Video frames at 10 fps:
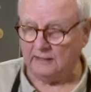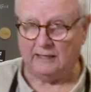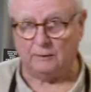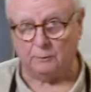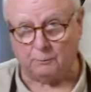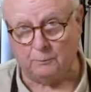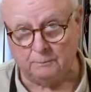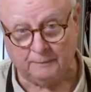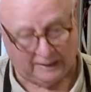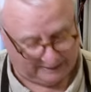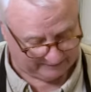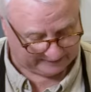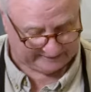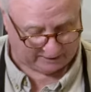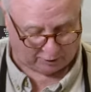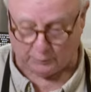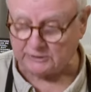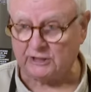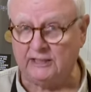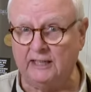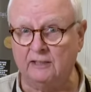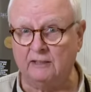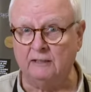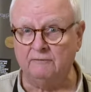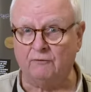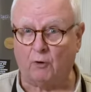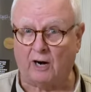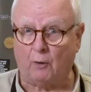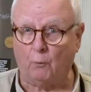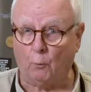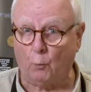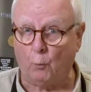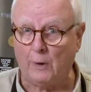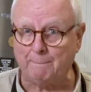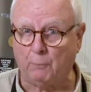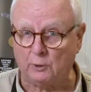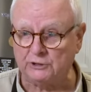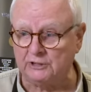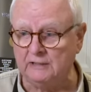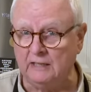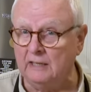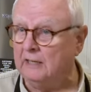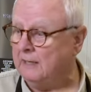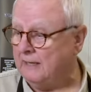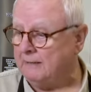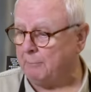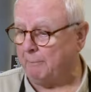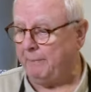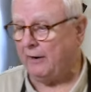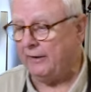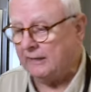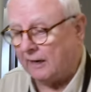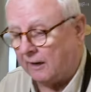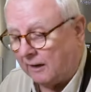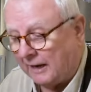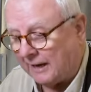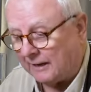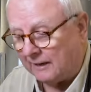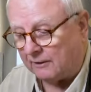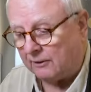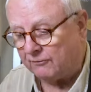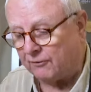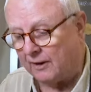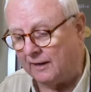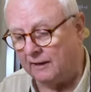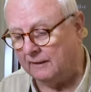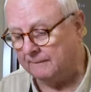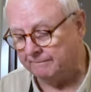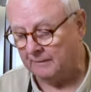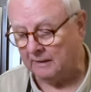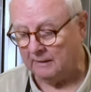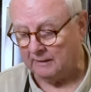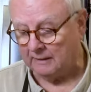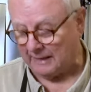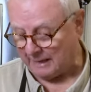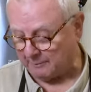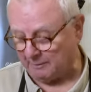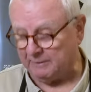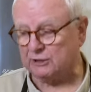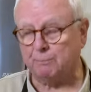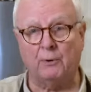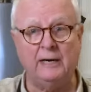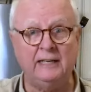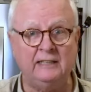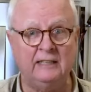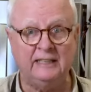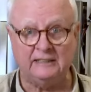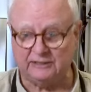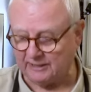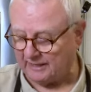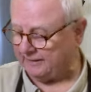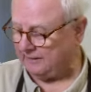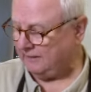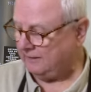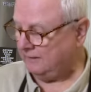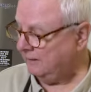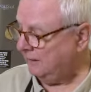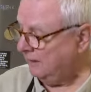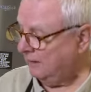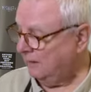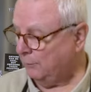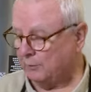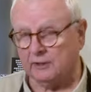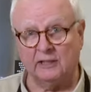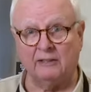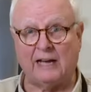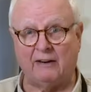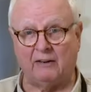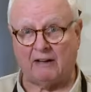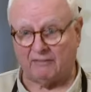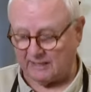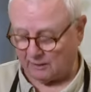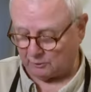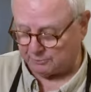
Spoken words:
Now, I've got that all whisked together for our wet portion. Preparing our hot air fryer, I'm going to be spraying inside with a little avocado